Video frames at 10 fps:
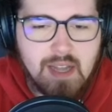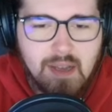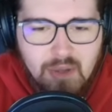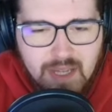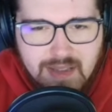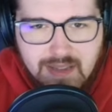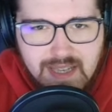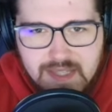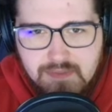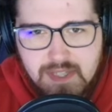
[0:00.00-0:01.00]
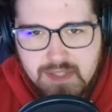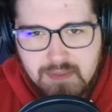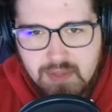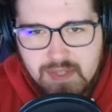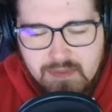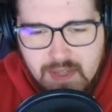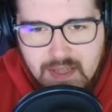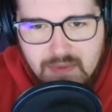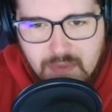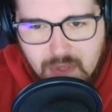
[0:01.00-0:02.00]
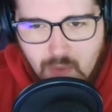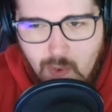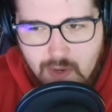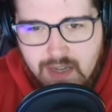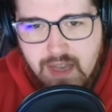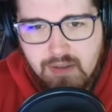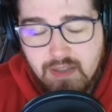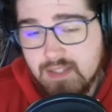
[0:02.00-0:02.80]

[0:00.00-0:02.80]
how like the last phase of the boss fight even really worked out.